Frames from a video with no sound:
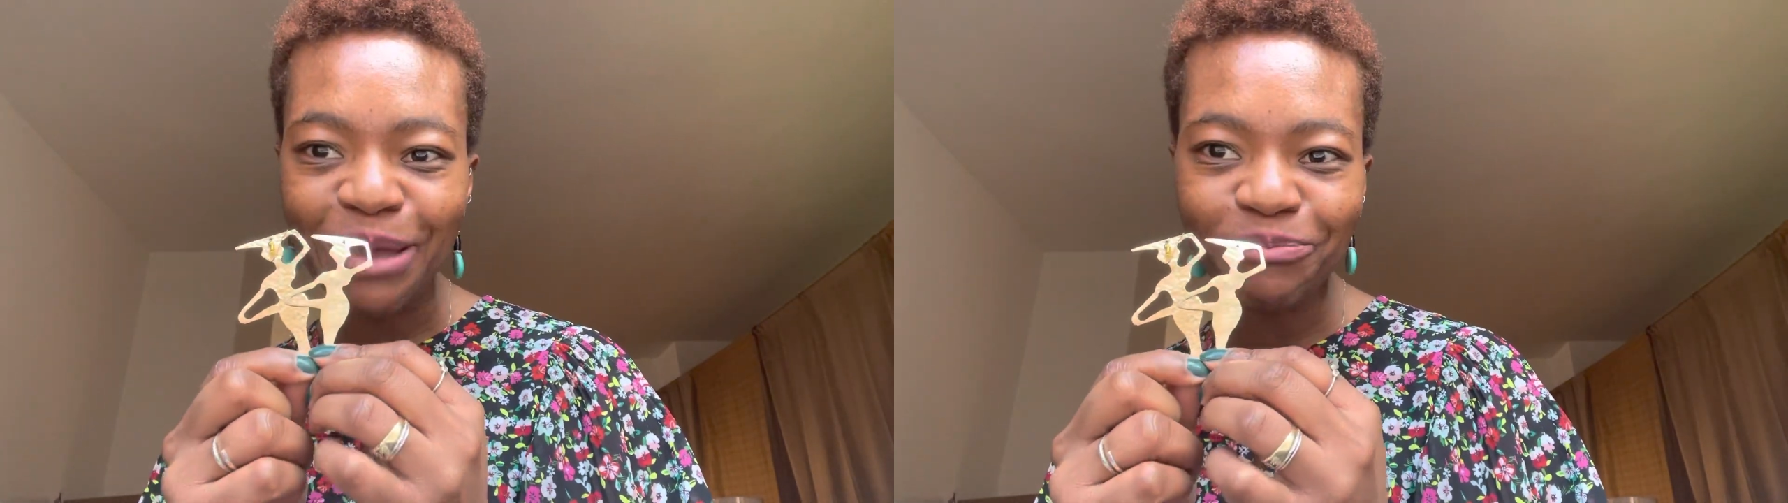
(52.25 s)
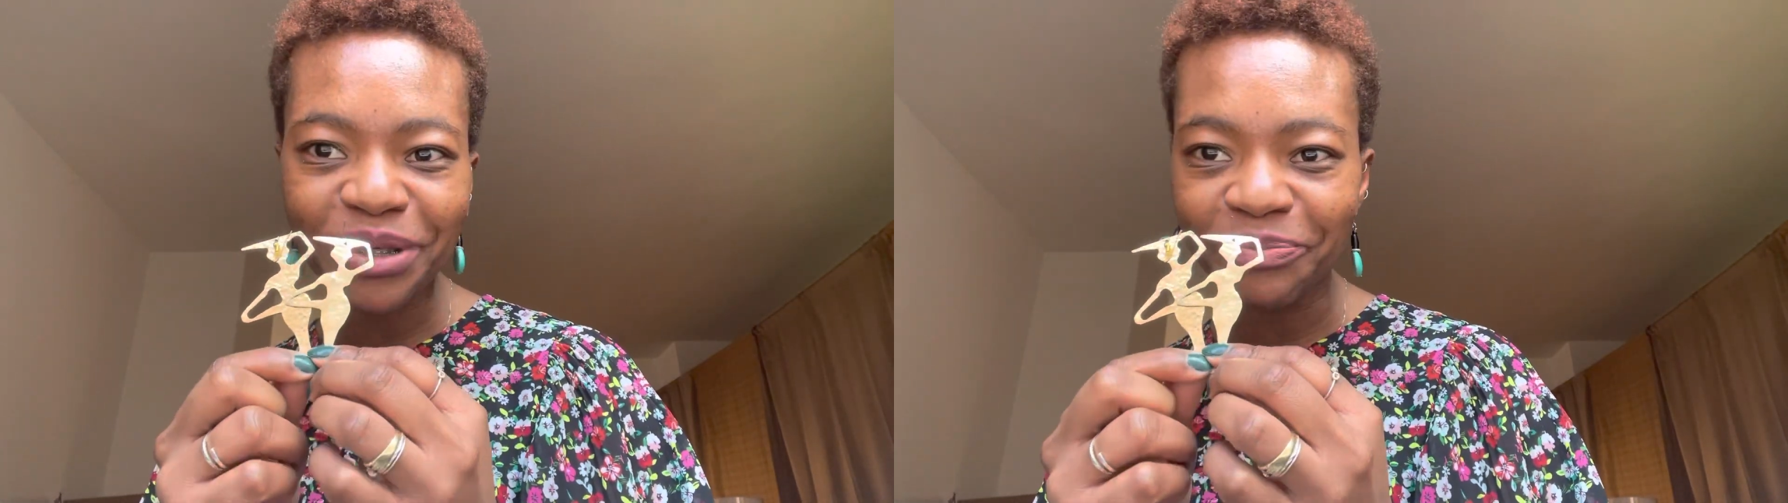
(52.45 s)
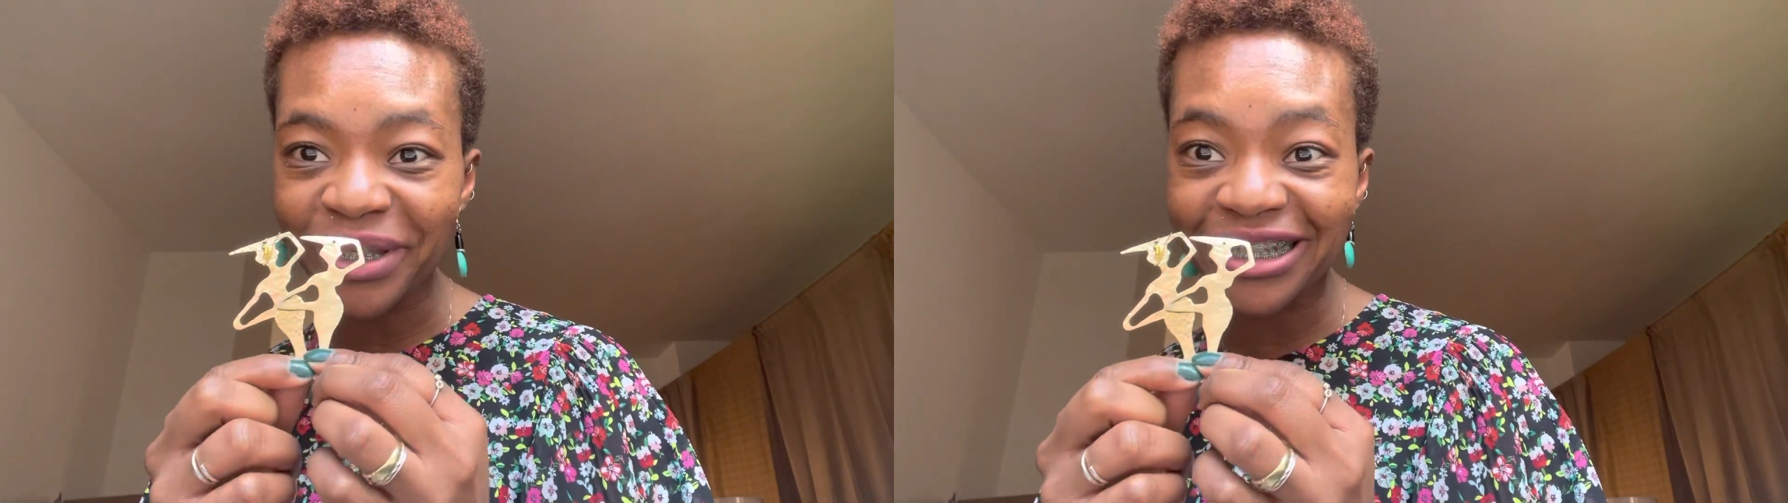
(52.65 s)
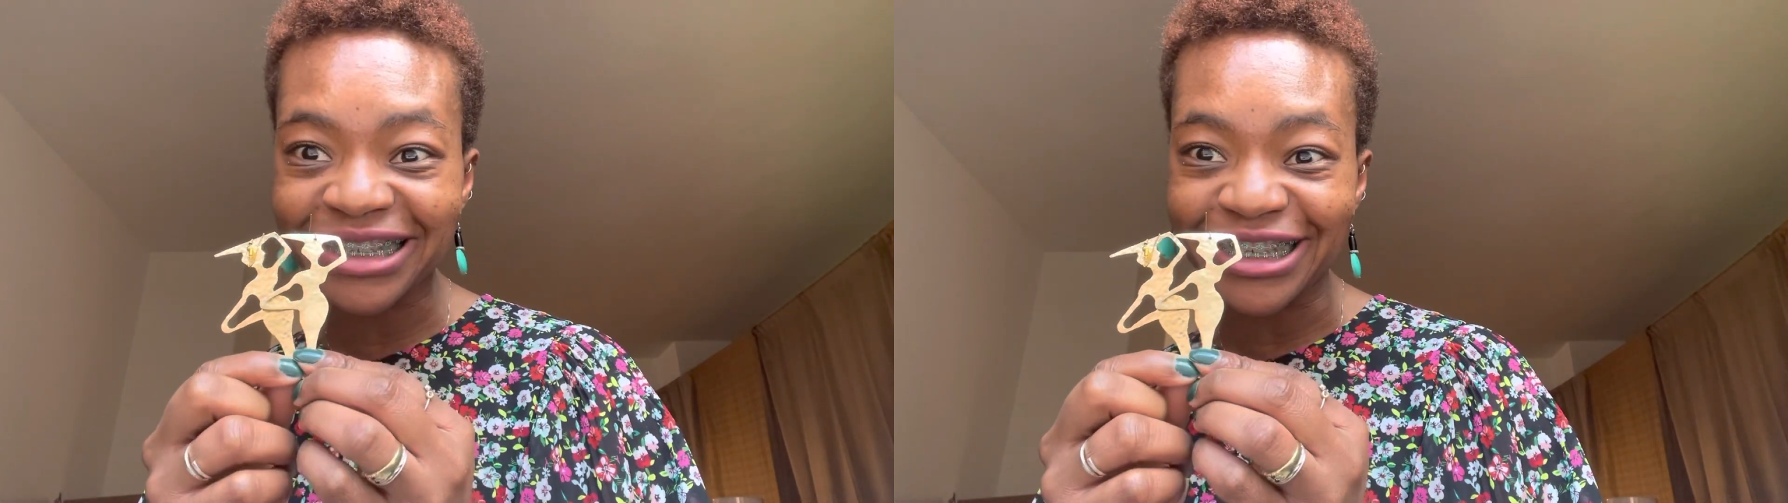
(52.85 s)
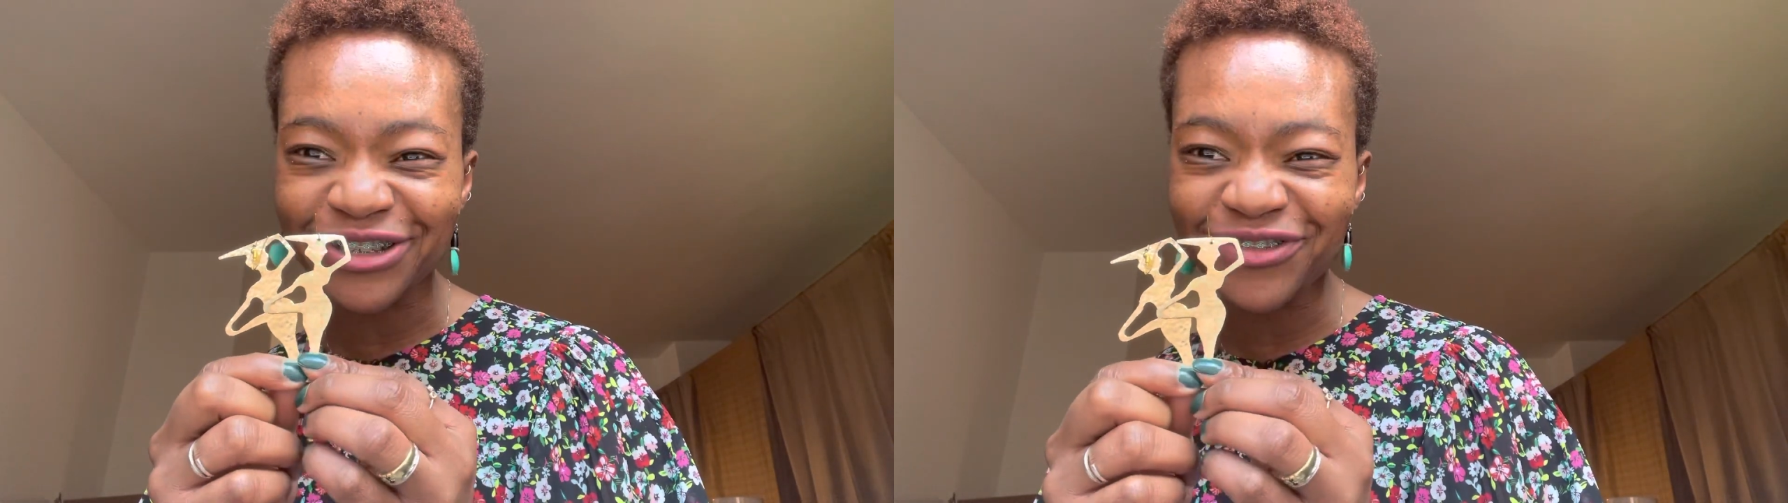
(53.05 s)
MBP
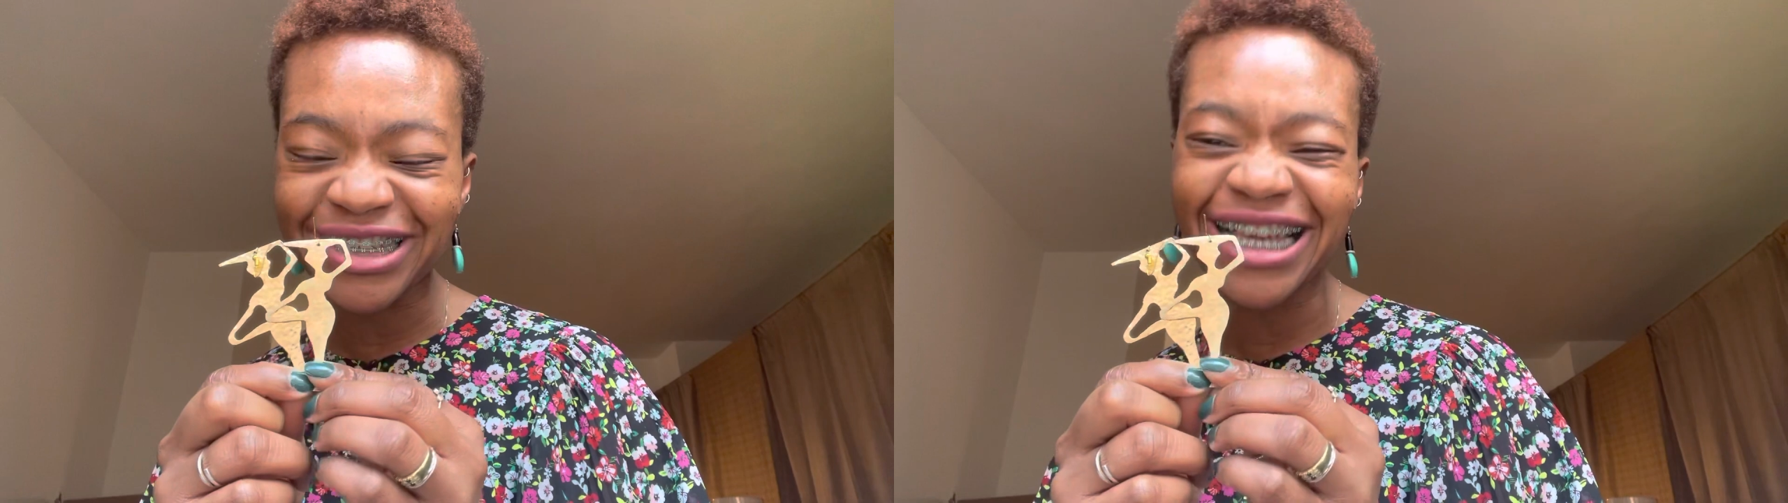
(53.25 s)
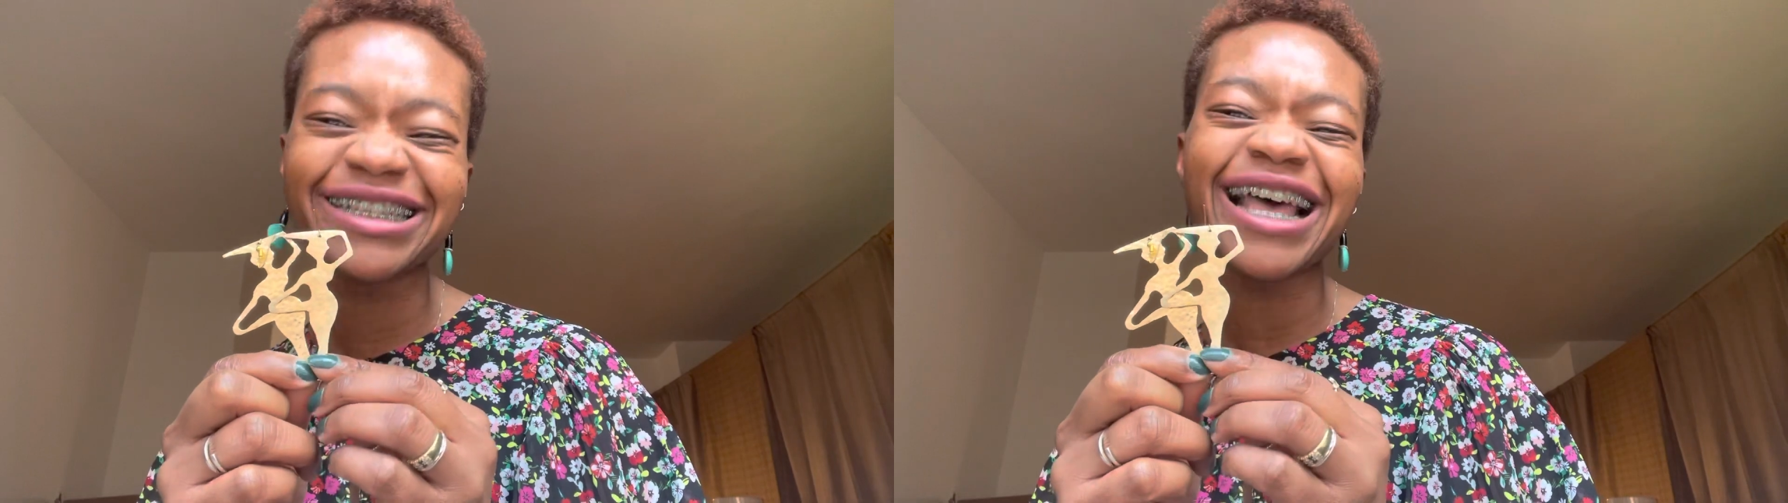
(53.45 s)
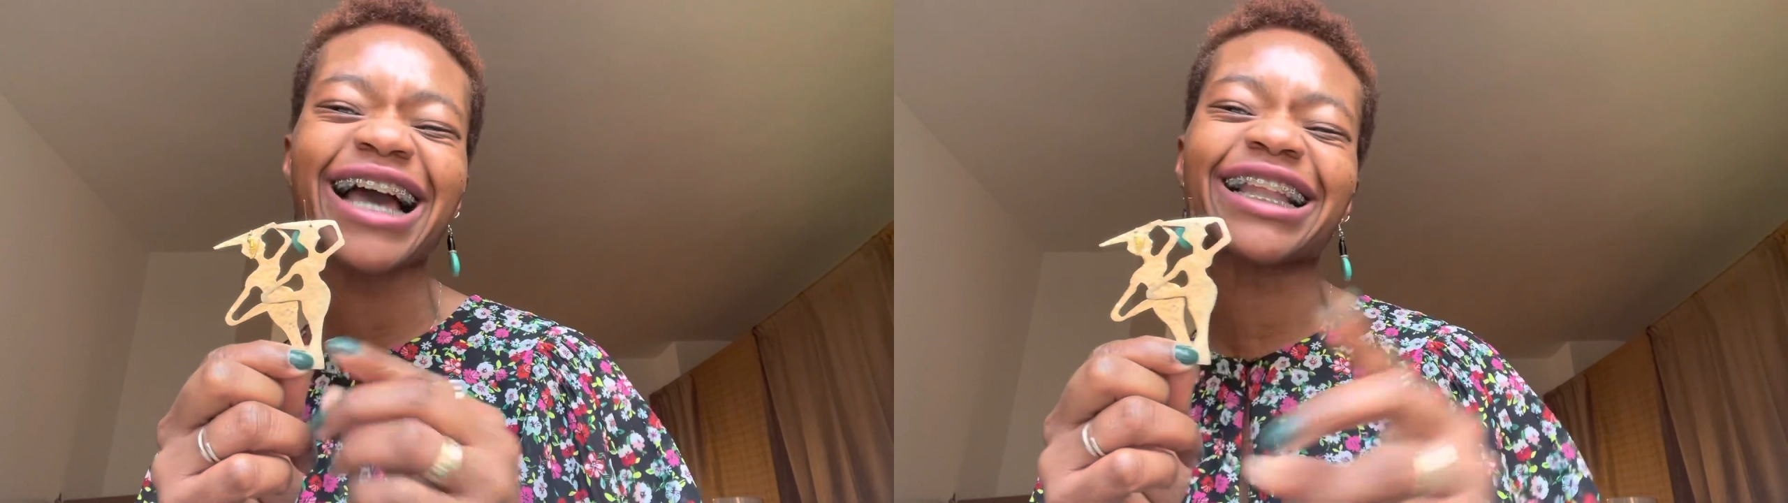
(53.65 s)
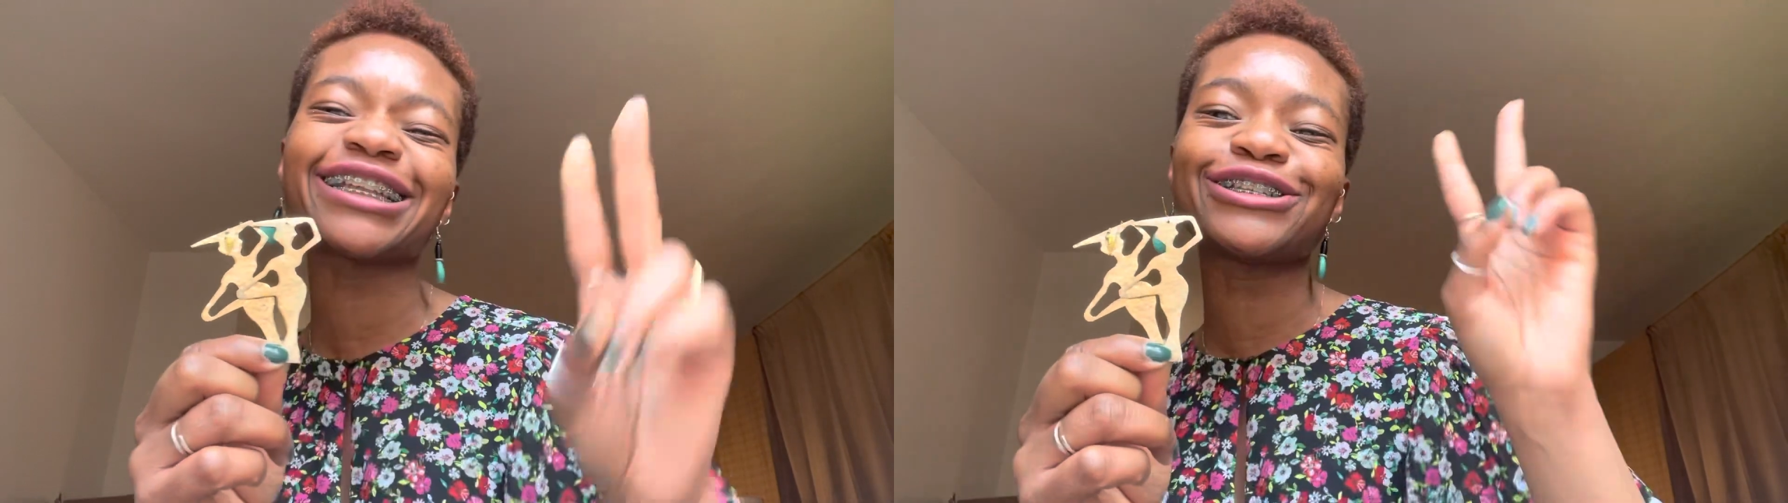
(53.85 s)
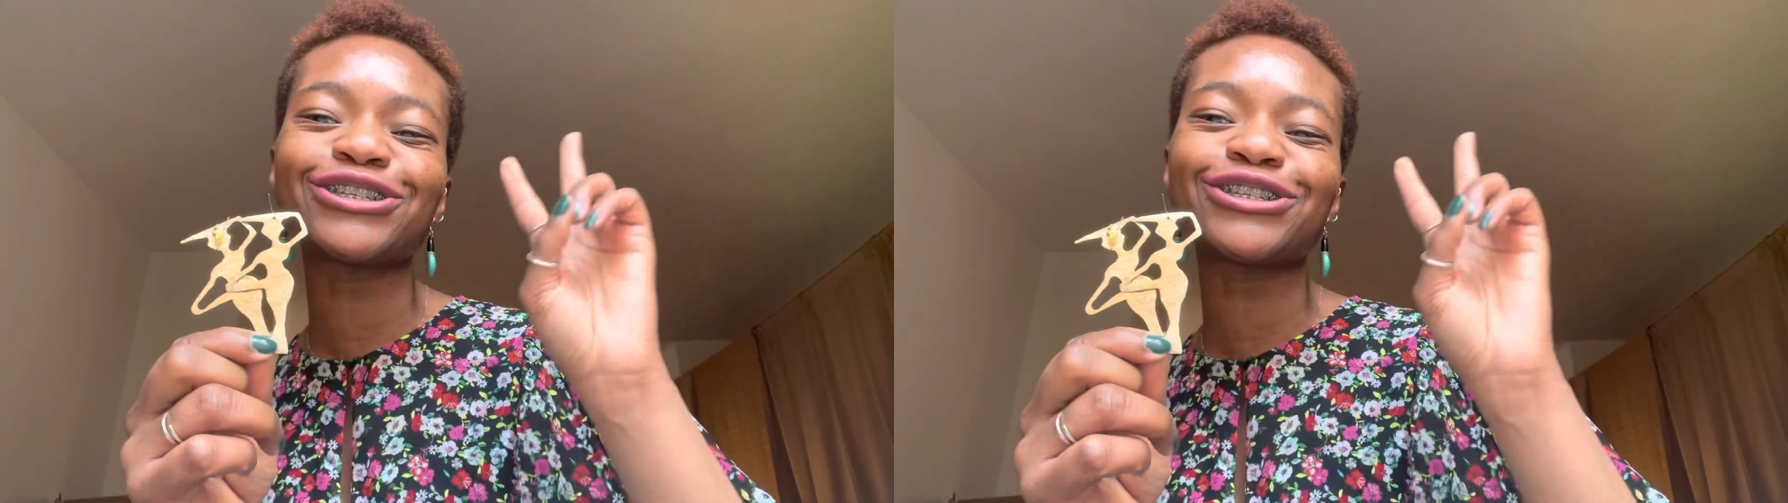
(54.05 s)
Accessories exactly